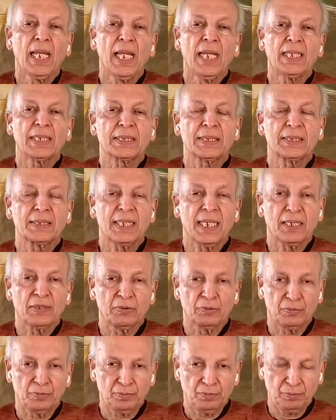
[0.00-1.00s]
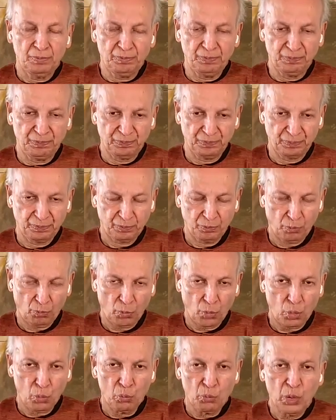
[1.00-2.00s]
So now,
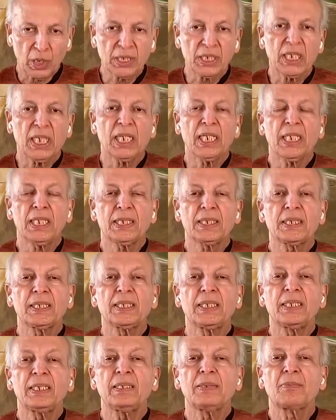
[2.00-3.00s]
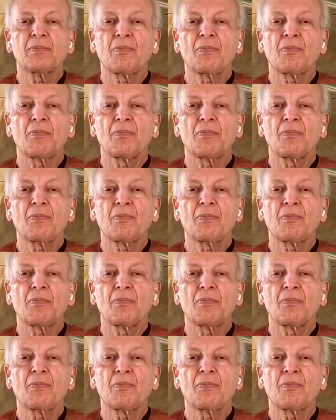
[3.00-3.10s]
what are the